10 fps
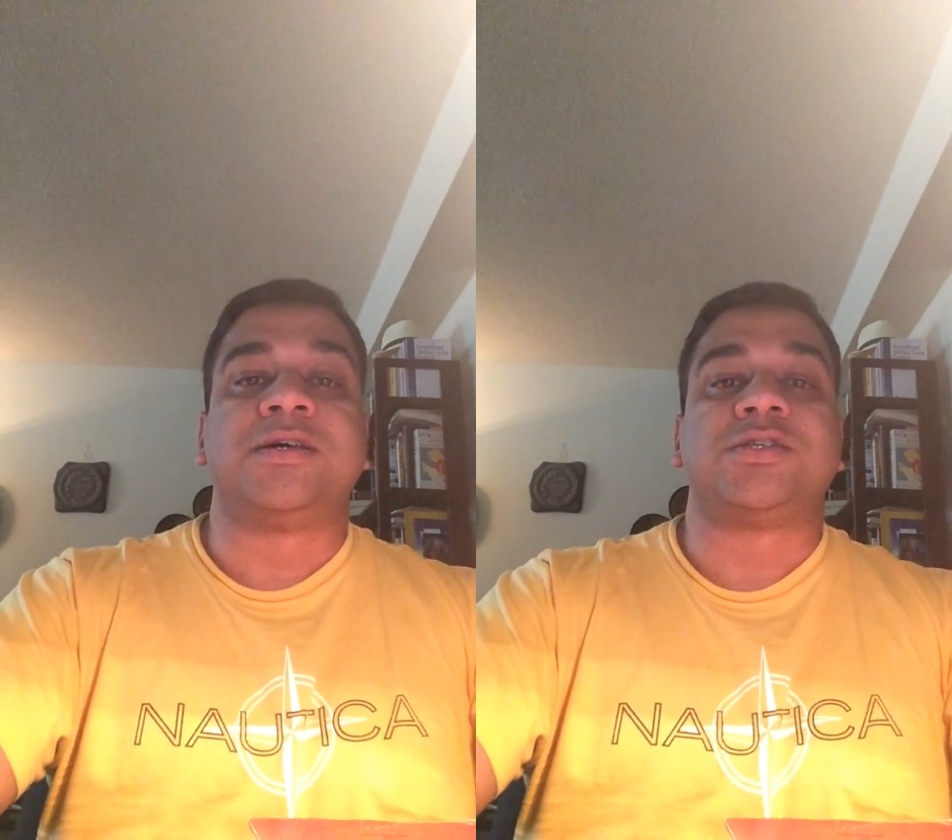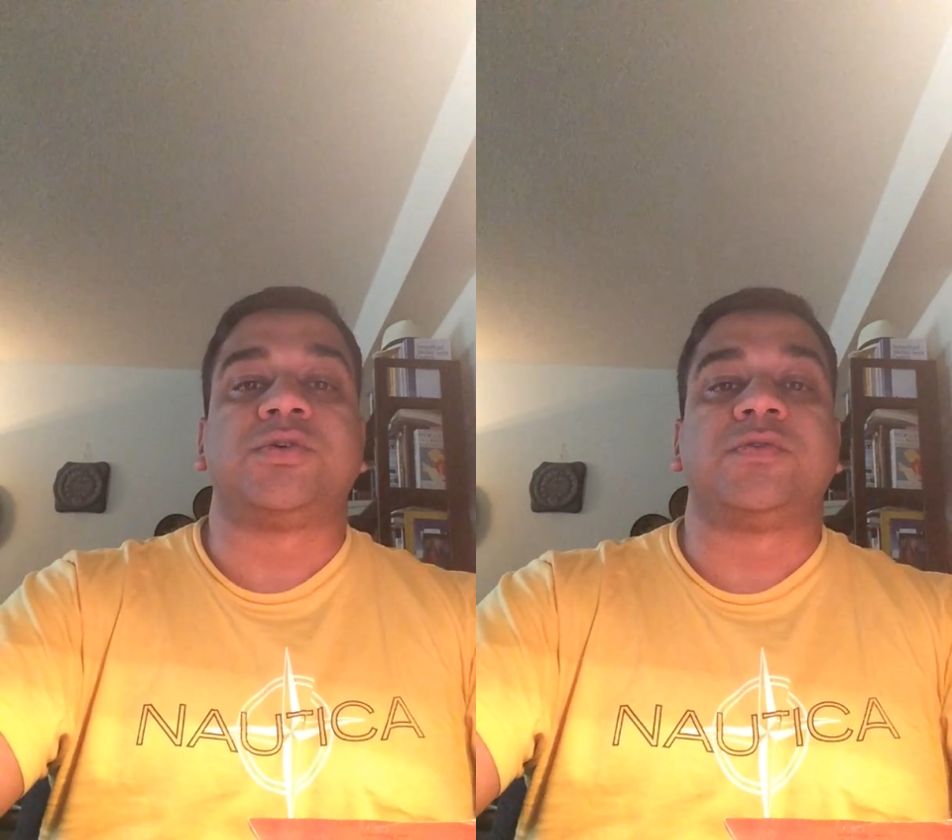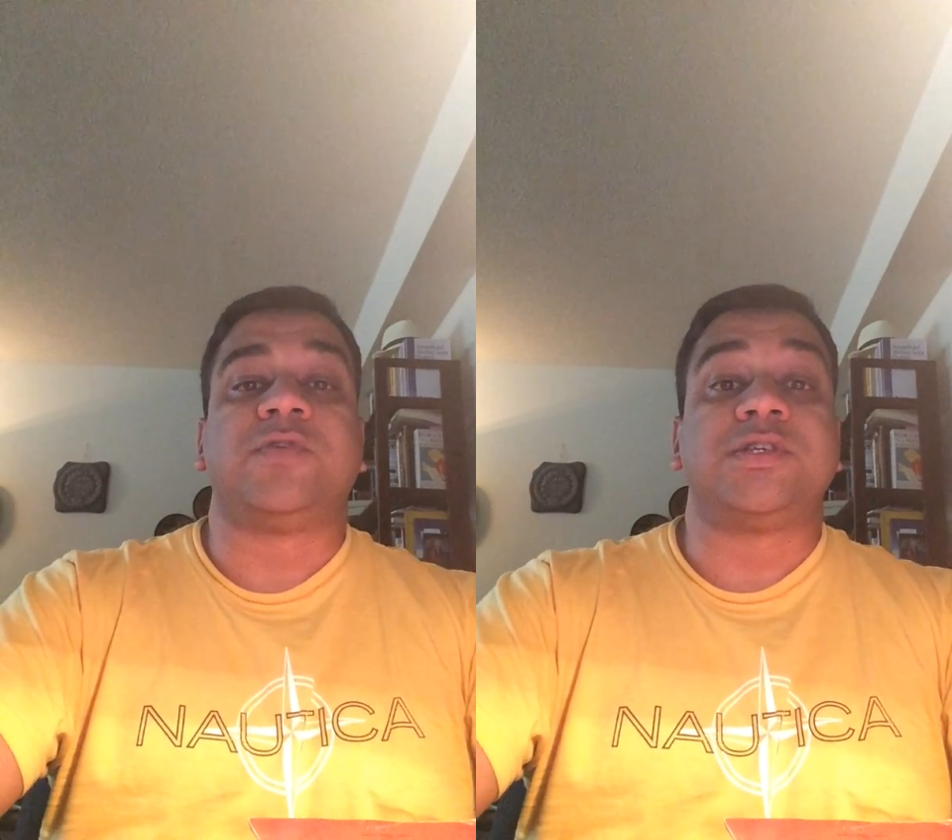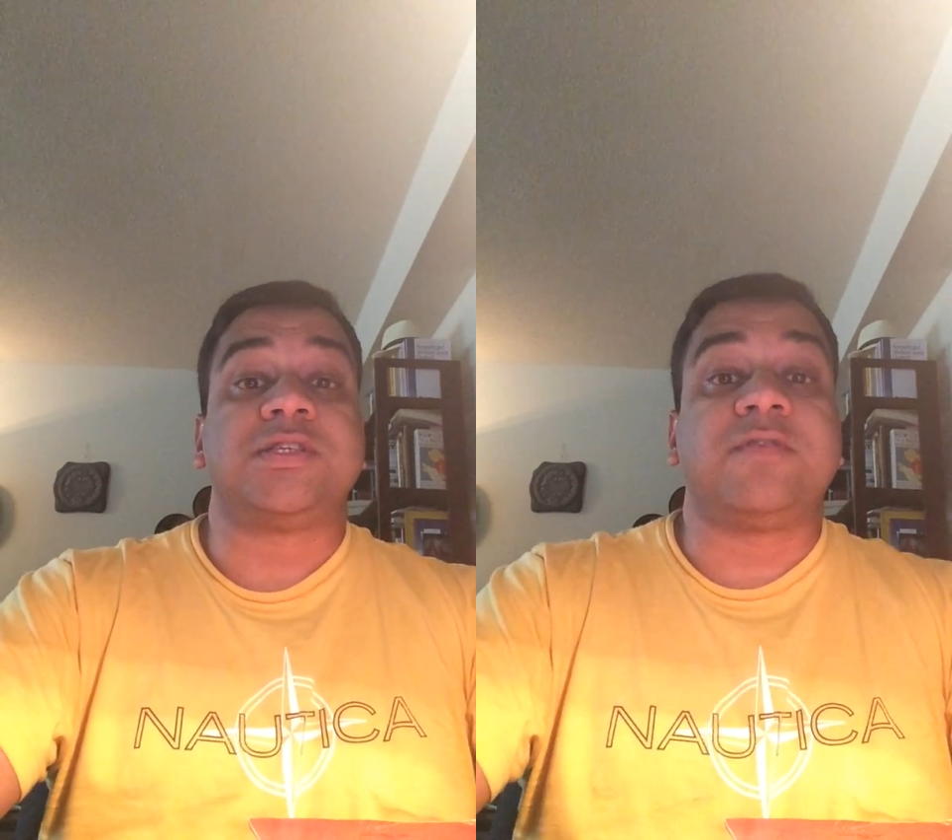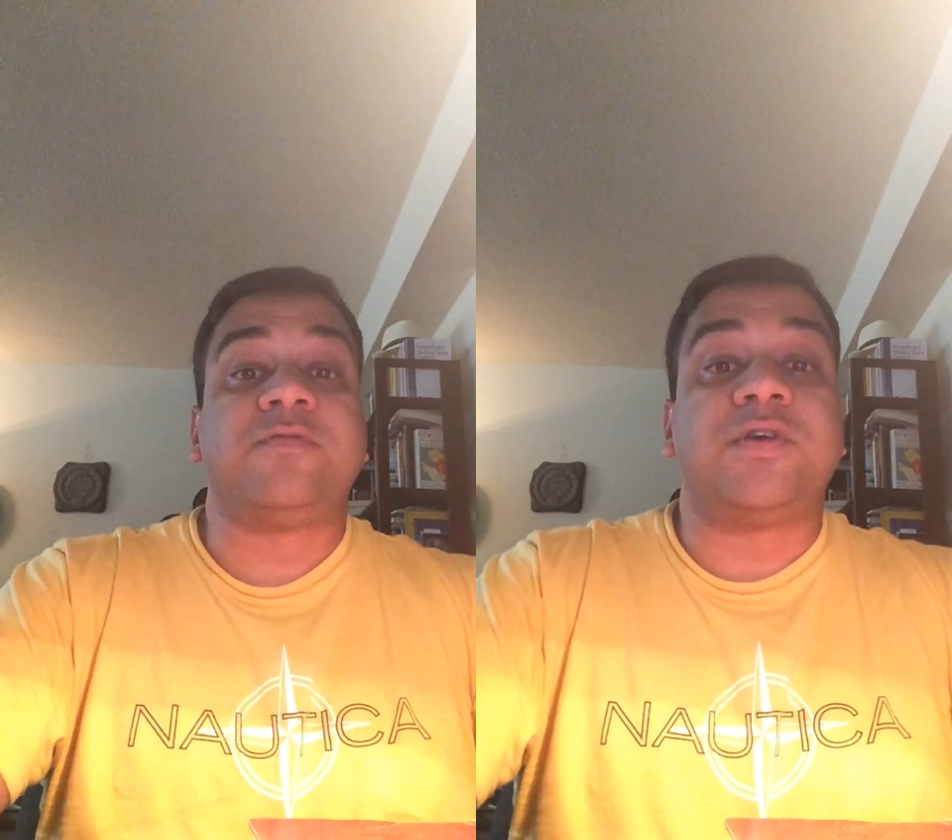So first
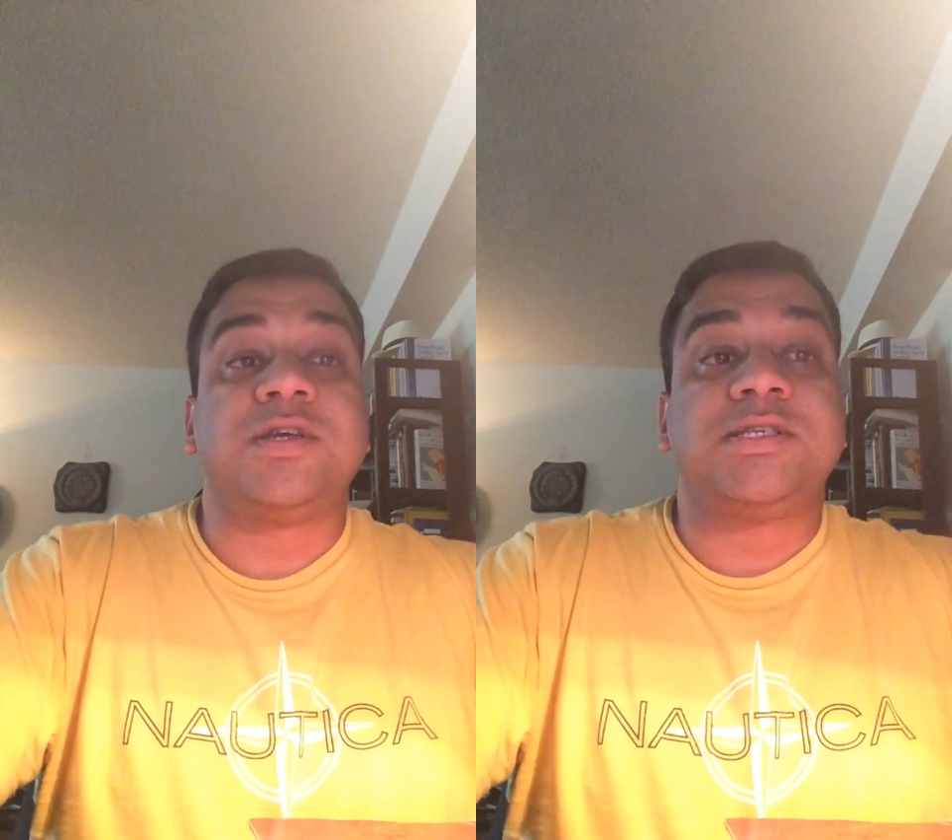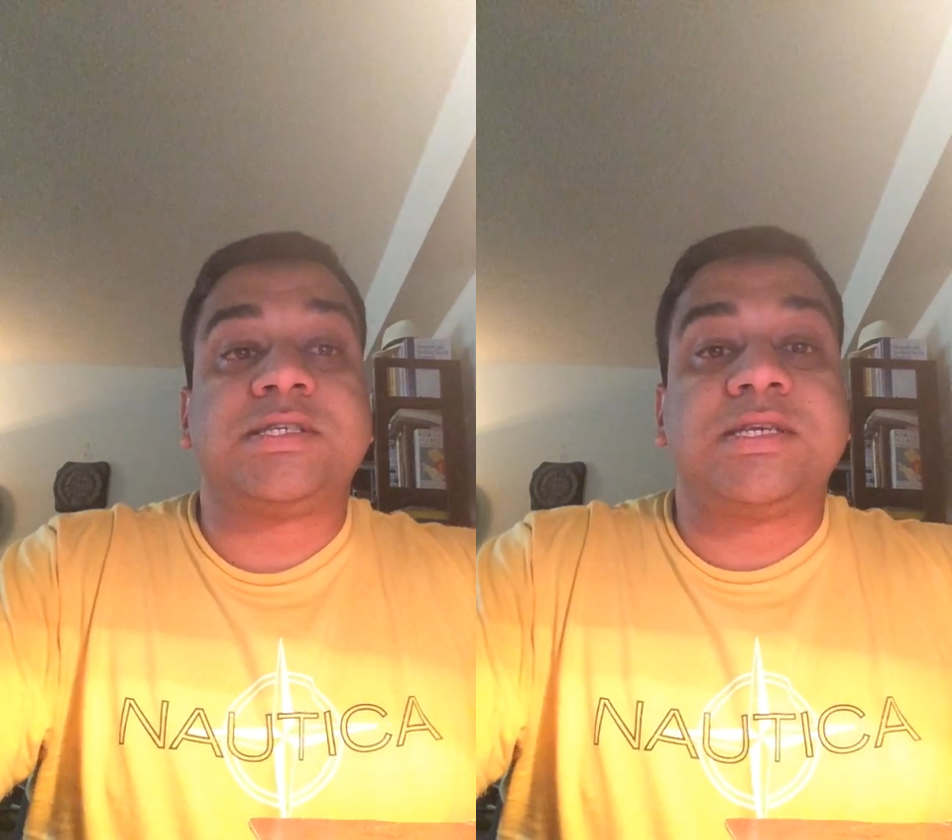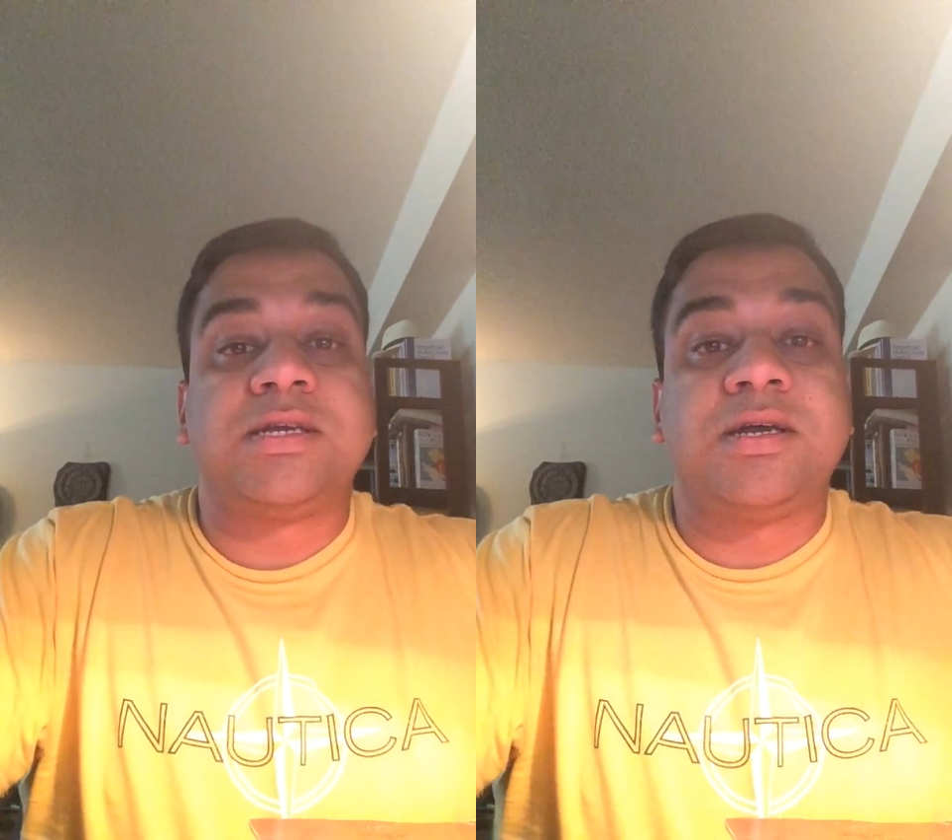things first,